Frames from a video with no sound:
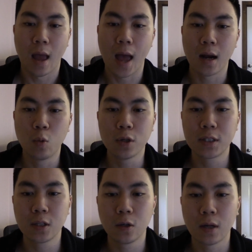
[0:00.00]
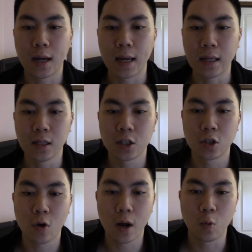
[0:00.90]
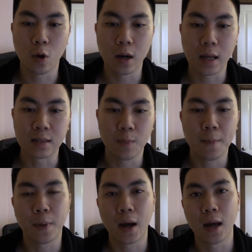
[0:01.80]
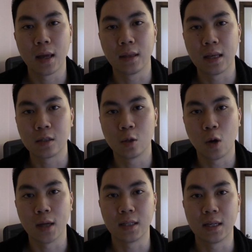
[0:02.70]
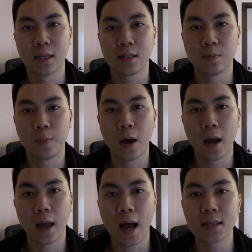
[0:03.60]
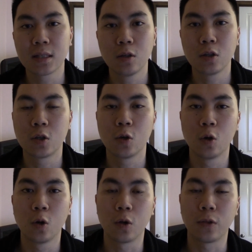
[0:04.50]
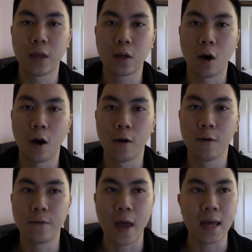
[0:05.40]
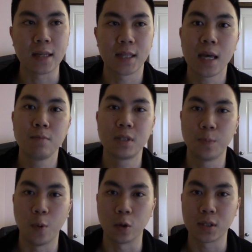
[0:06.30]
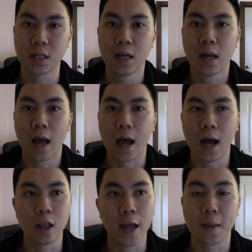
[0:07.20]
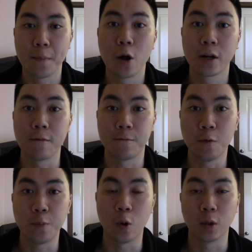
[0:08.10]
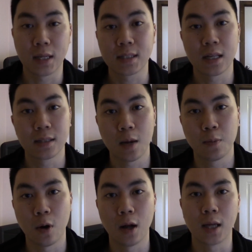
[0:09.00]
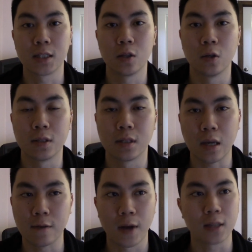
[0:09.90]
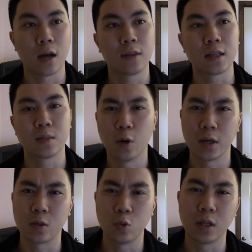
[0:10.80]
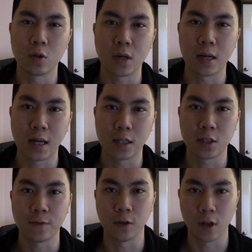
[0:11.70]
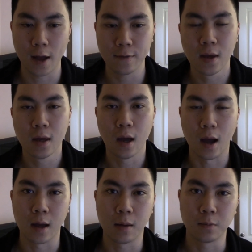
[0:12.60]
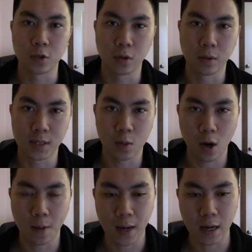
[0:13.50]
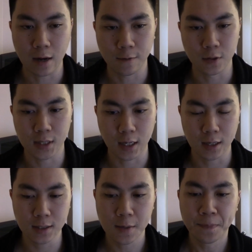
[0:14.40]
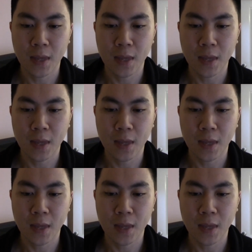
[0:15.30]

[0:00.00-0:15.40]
And I want to illustrate what is meant by these two ideas by asking you to think of a team sport. Like American football. That's the example I like to use. In fact, I think sport is a really good analogy for life. I'm sure you'll see what I mean in a few seconds.